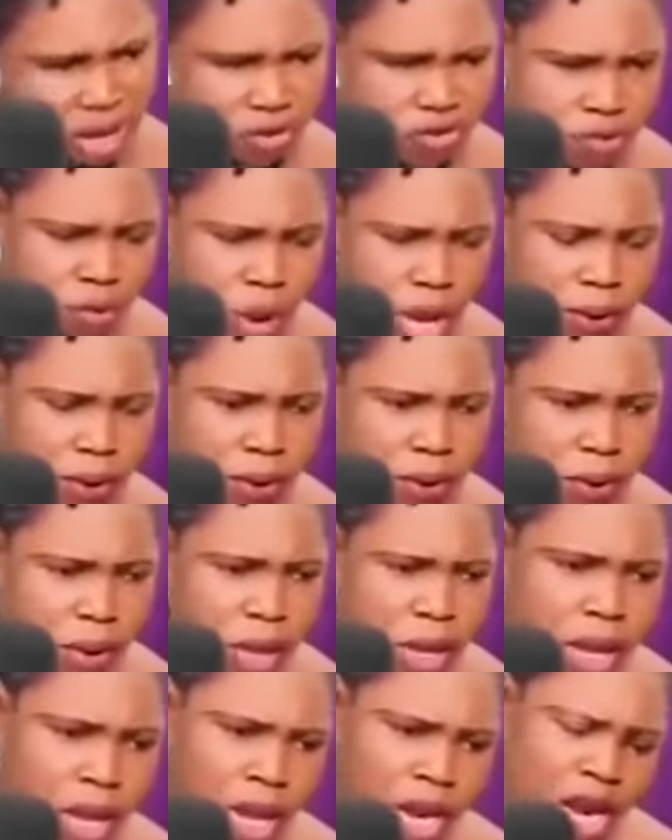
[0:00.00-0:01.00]
so anu
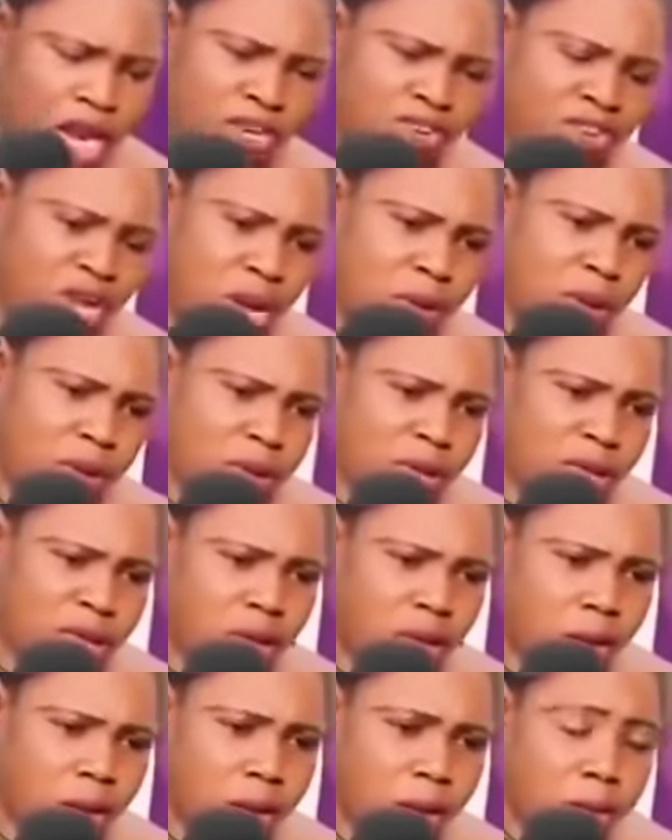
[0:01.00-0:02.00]
na share me me
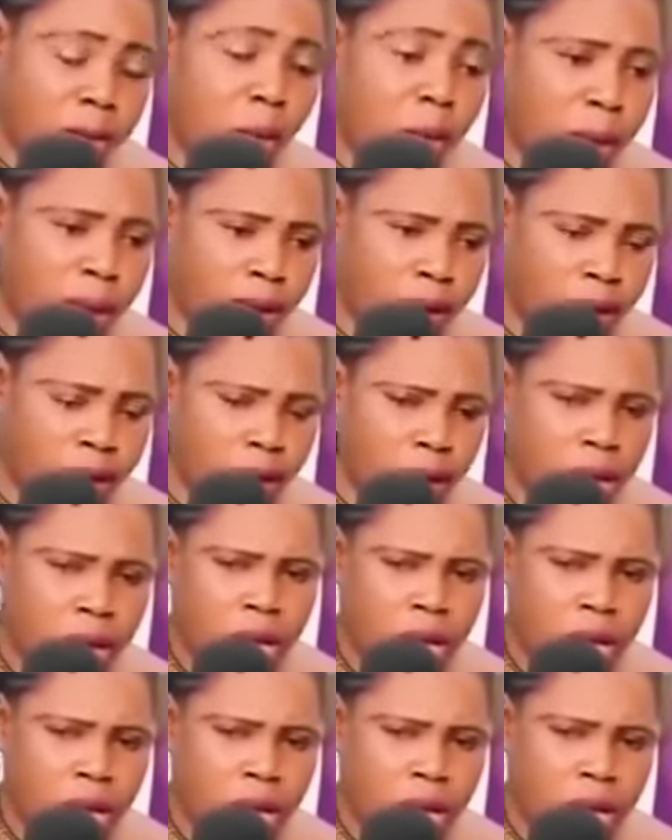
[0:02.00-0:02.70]
mpoma no